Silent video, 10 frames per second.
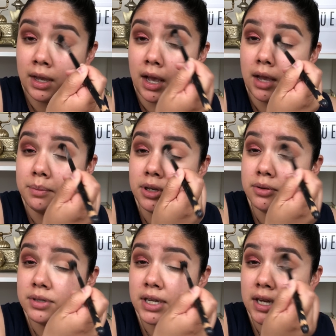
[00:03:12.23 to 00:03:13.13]
I'm
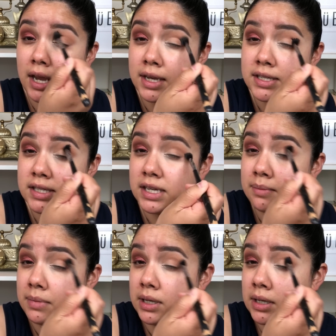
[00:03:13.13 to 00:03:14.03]
using a
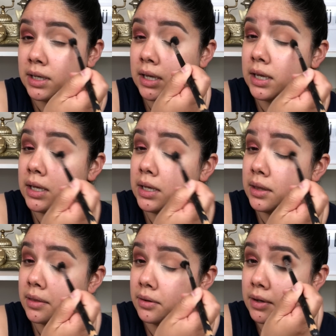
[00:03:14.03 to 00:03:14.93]
Sigma
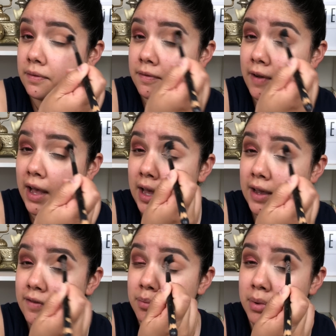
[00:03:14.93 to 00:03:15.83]
E35
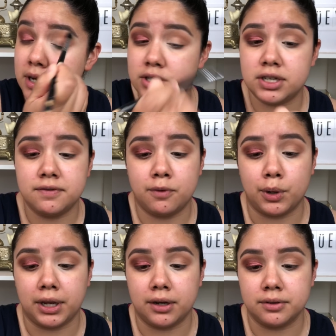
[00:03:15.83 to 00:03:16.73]
brush,
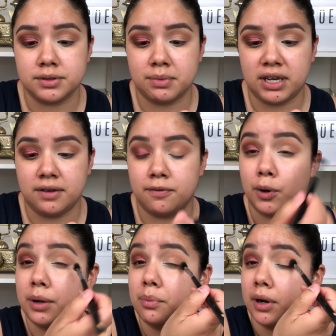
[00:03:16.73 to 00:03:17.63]
E40, no, this is my
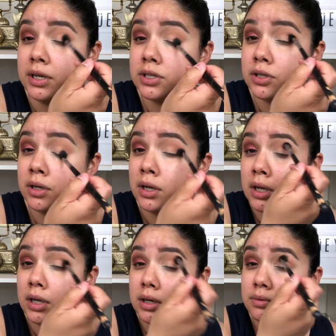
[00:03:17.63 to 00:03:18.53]
E40 brush.
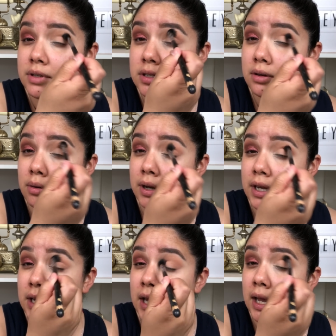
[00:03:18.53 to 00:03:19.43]
I'm just
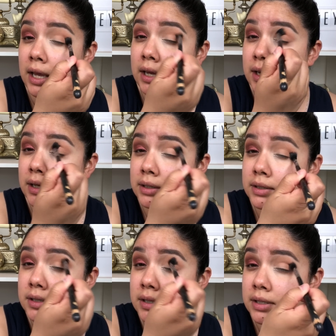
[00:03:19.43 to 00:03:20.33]
going
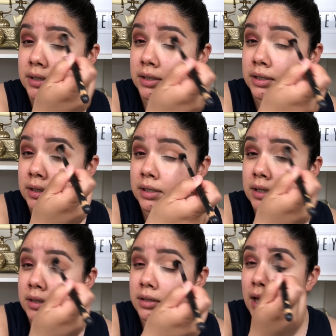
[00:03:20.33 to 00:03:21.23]
and
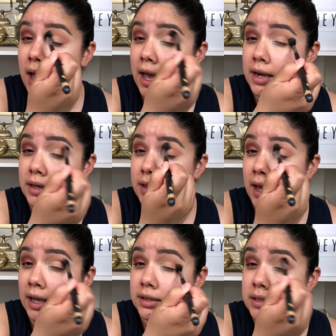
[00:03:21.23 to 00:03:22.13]
adding
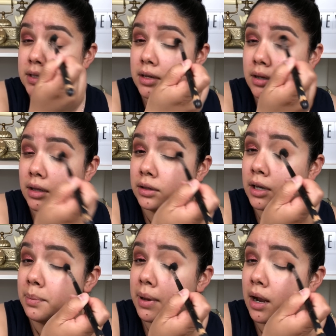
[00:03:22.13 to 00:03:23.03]
that a
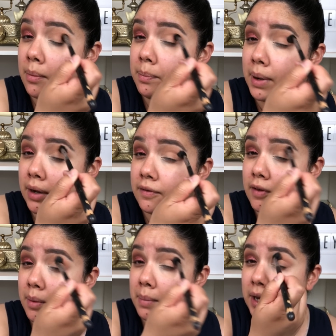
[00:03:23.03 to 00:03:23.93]
little bit above
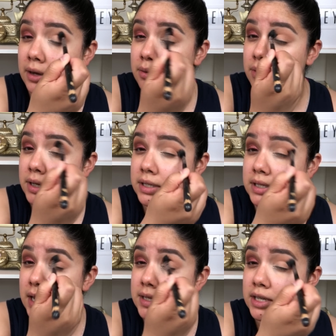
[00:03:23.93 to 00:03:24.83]
my crease
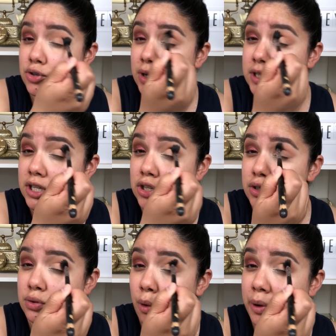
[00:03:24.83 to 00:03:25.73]
as a
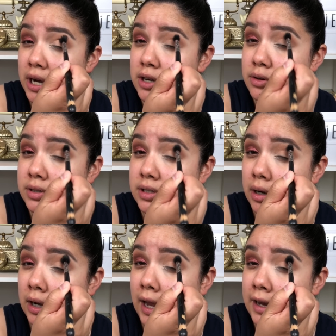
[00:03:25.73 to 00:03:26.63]
transition. So what we're gonna do is
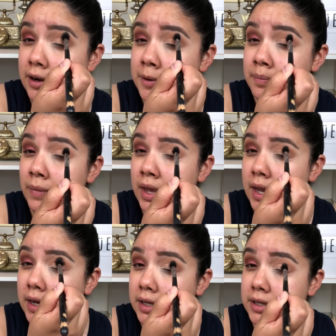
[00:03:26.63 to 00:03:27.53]
start lighter
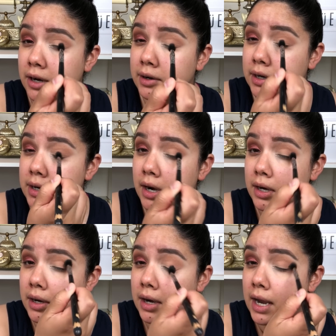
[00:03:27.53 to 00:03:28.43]
and get darker and
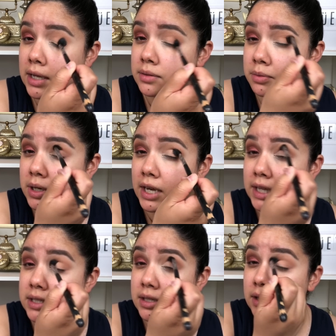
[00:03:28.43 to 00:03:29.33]
darker as we
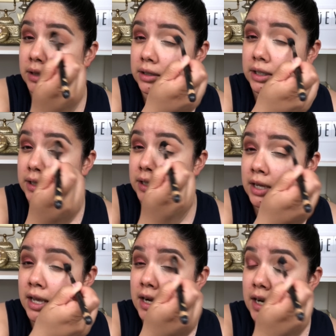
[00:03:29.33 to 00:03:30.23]
get to the lid.
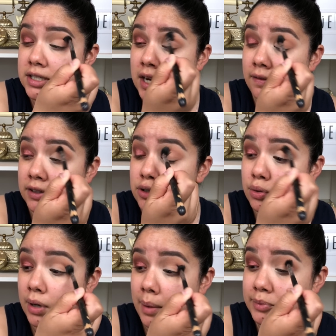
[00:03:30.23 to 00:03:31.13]
I actually have like
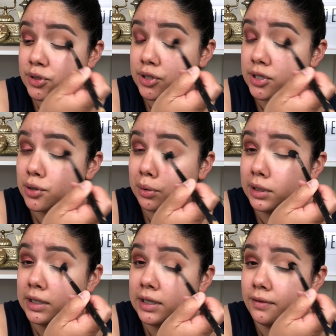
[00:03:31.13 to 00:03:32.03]
two options. You can
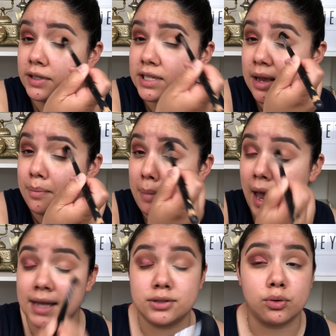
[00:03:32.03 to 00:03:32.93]
totally leave this
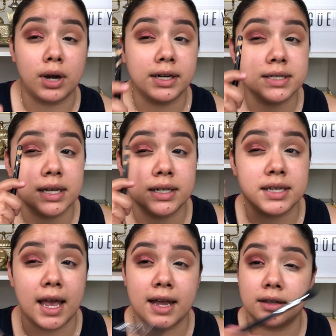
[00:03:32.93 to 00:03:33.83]
matte, or I decided
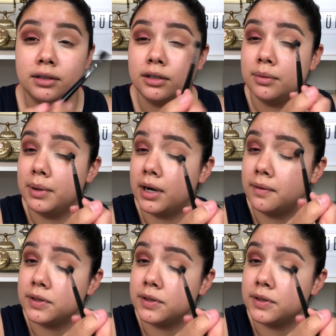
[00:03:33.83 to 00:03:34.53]
to add a little bit of a